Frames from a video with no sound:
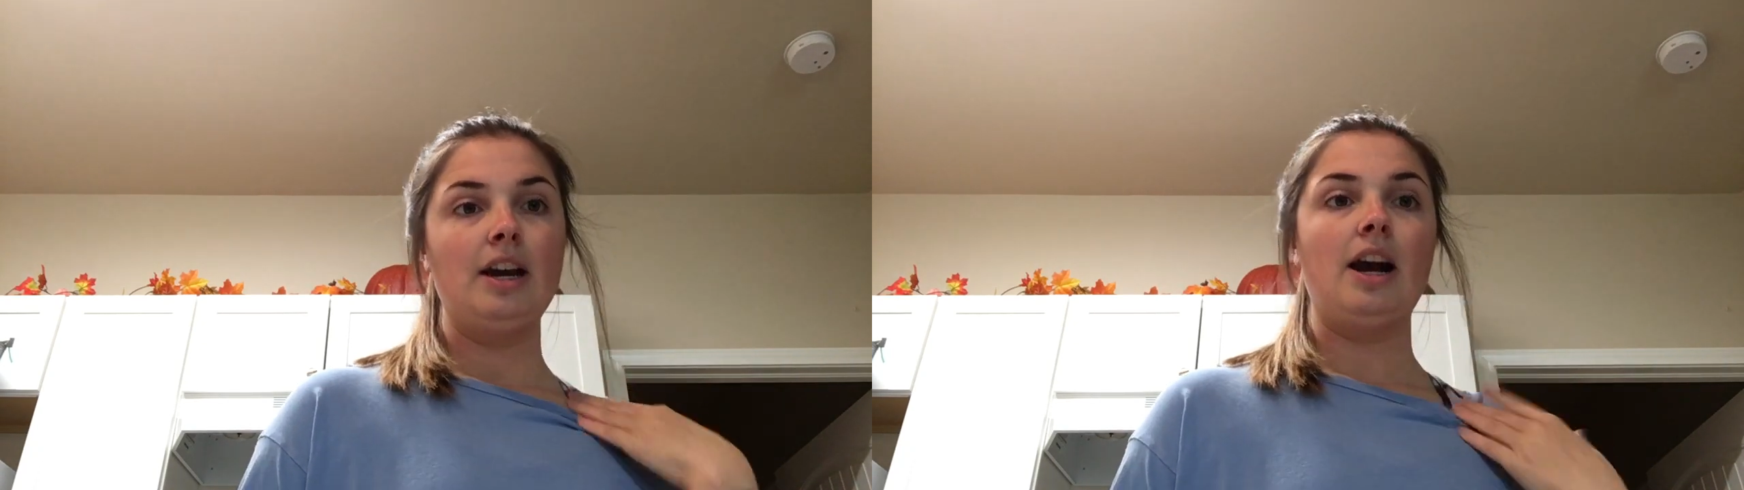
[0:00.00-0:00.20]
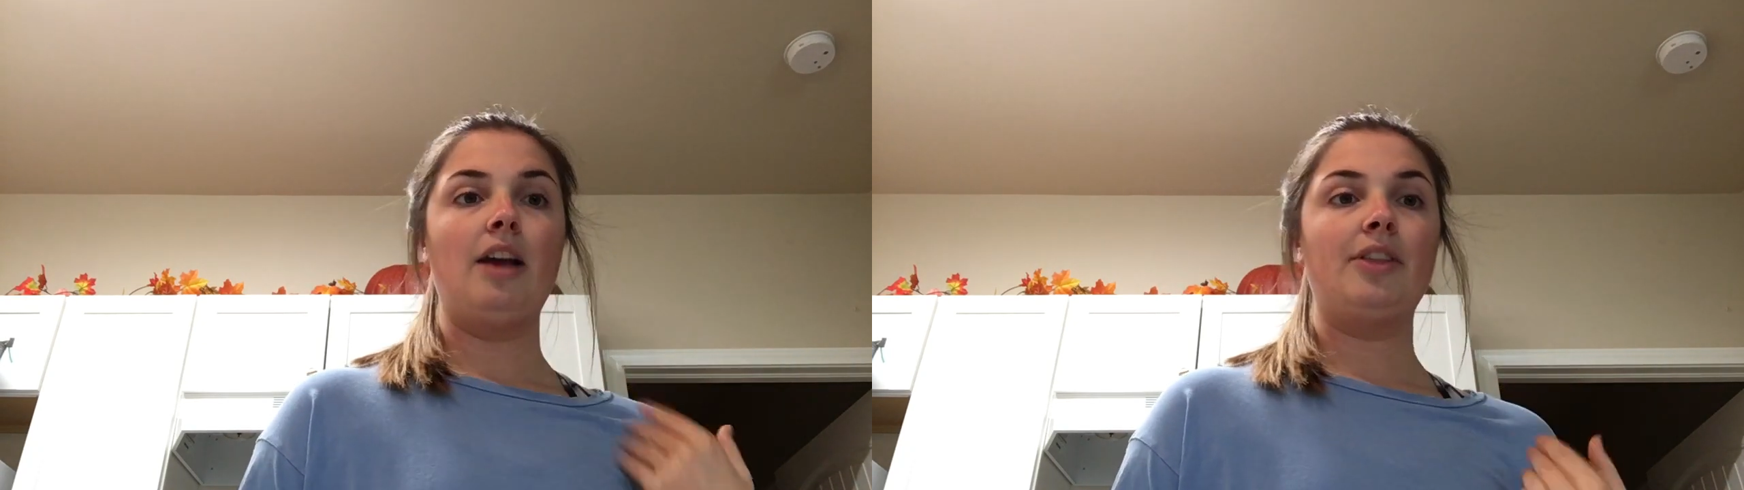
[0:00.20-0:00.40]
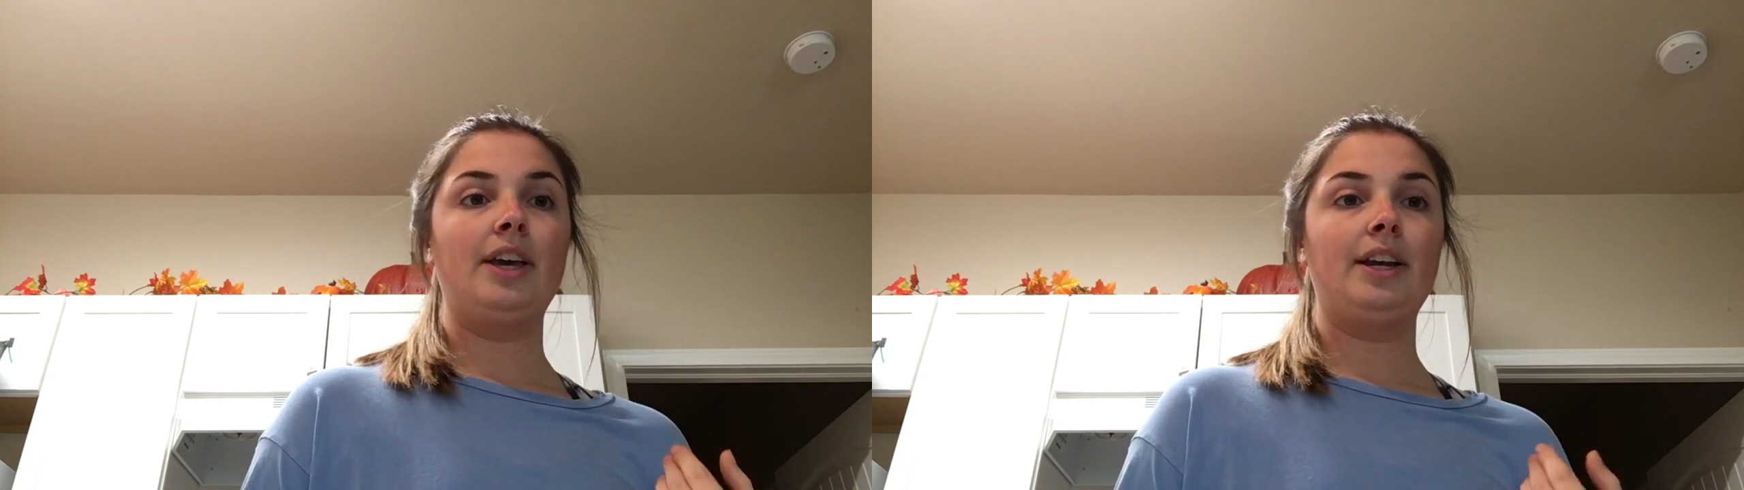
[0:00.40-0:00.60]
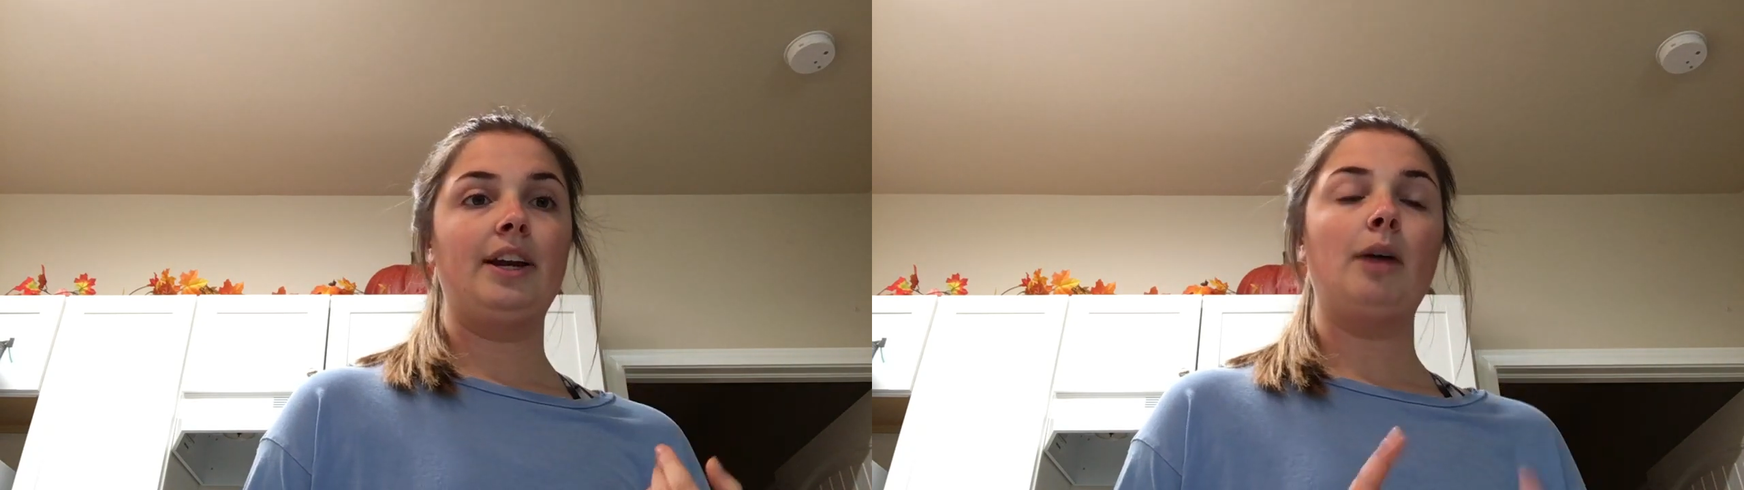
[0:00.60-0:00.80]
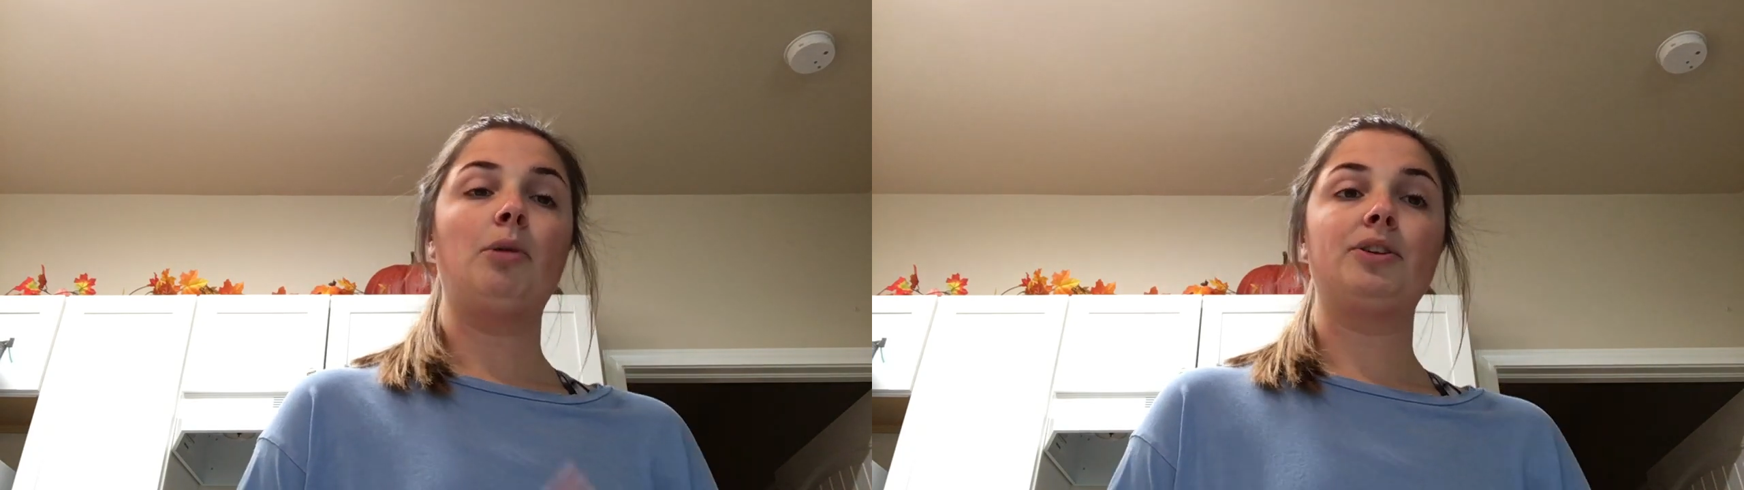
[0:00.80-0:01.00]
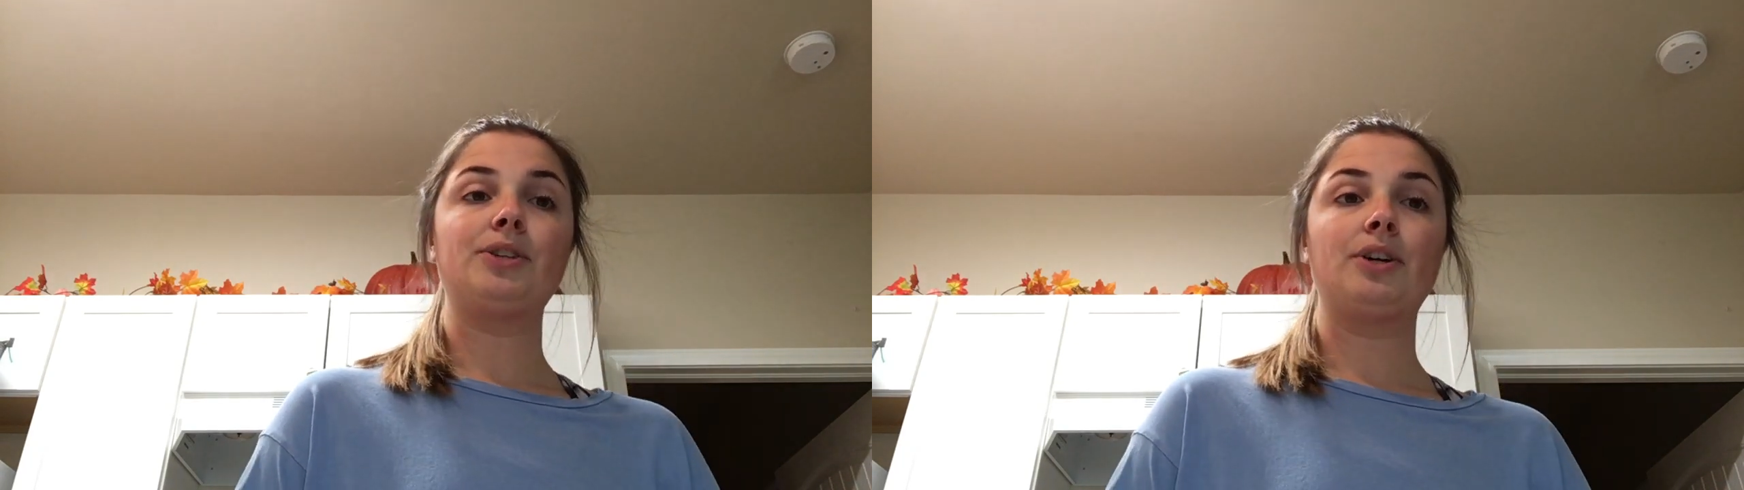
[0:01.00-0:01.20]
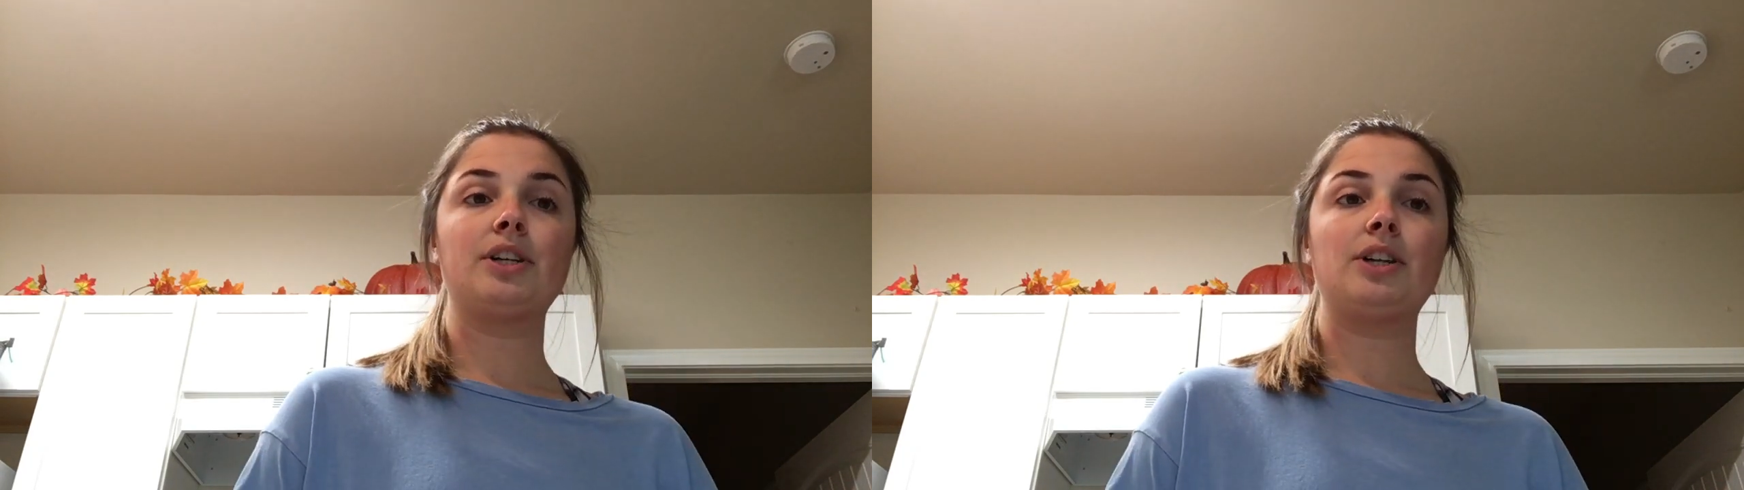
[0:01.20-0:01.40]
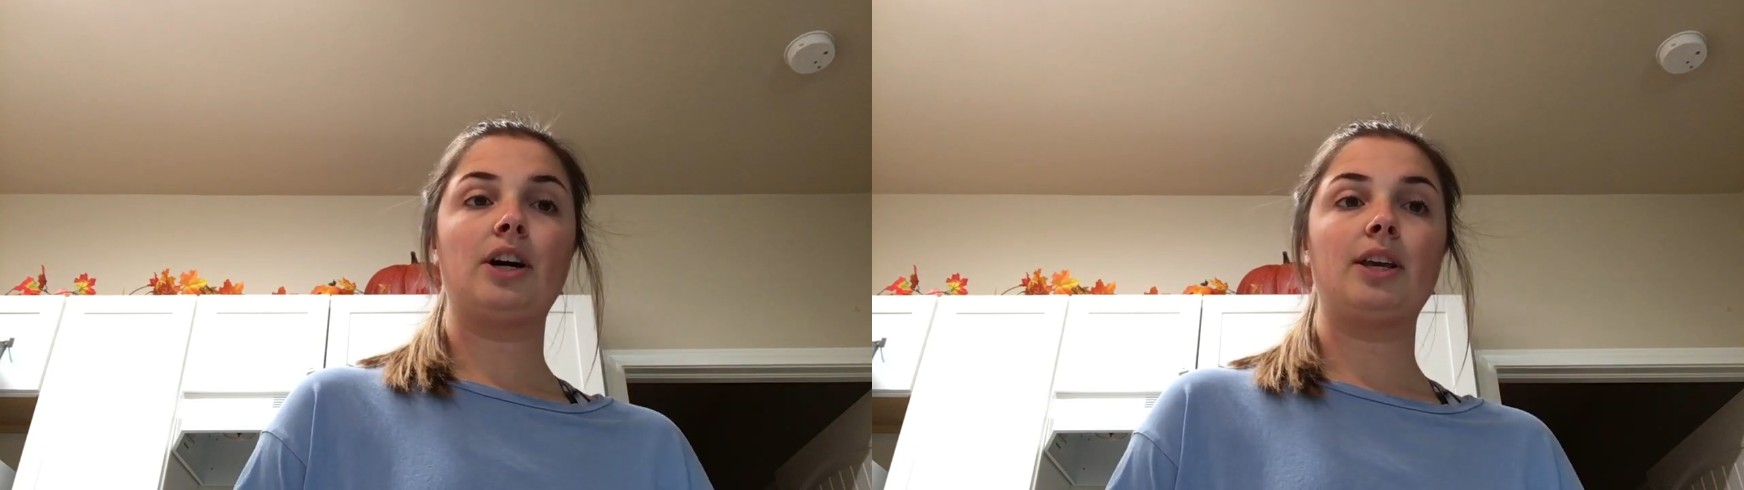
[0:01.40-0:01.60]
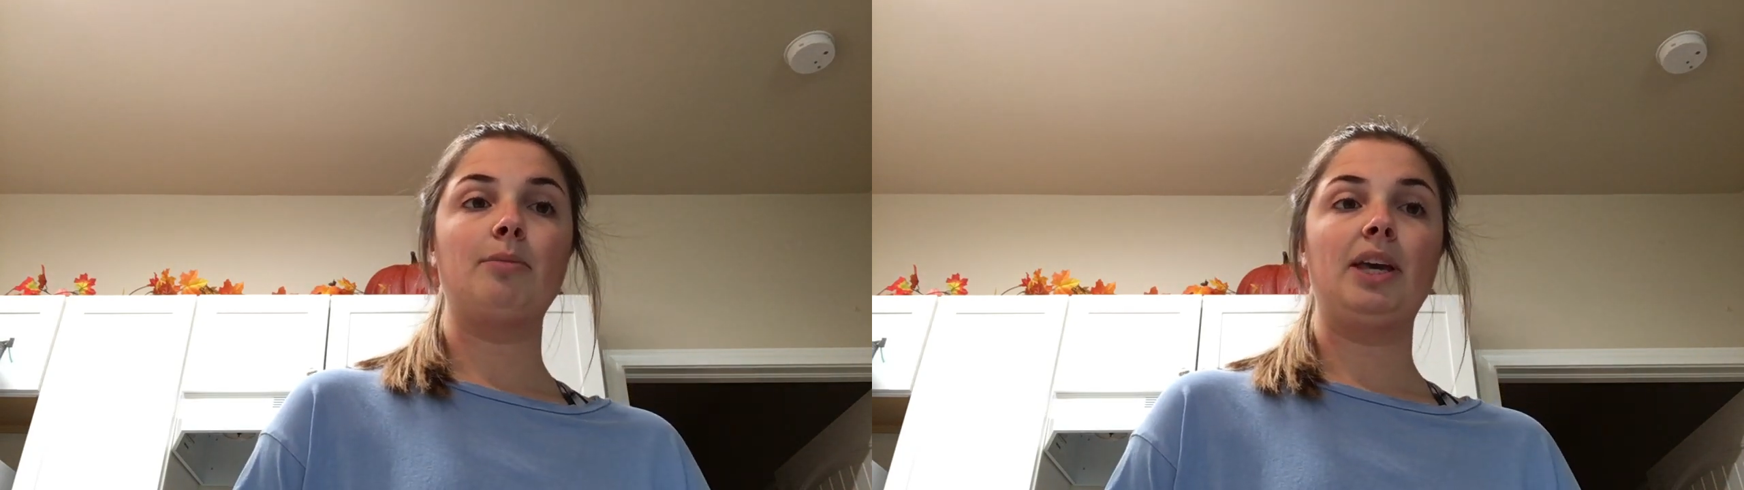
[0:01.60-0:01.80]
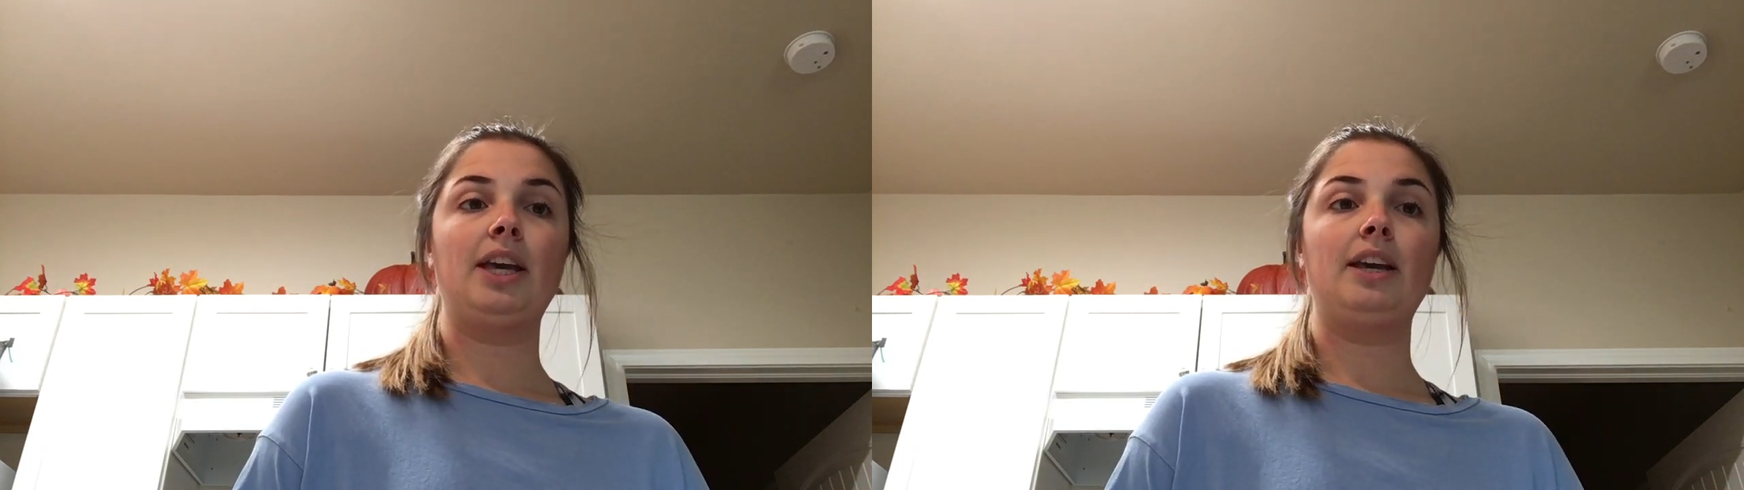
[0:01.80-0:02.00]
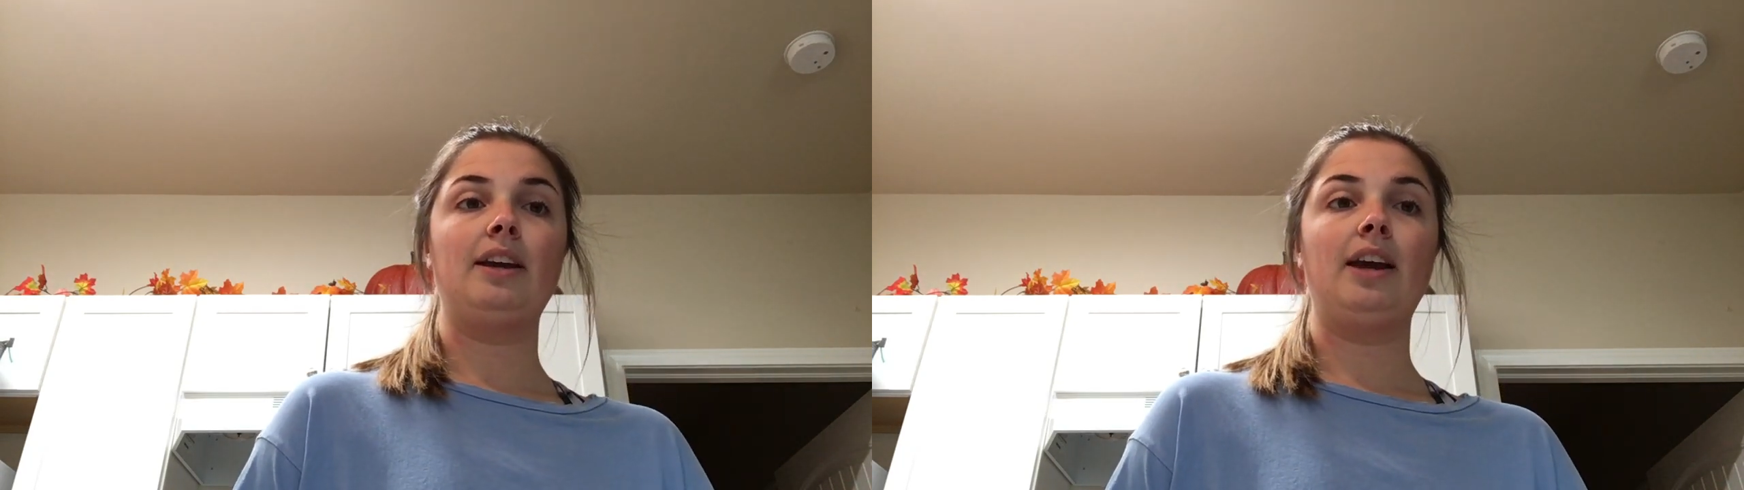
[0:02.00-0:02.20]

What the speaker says: and then I'm also going to document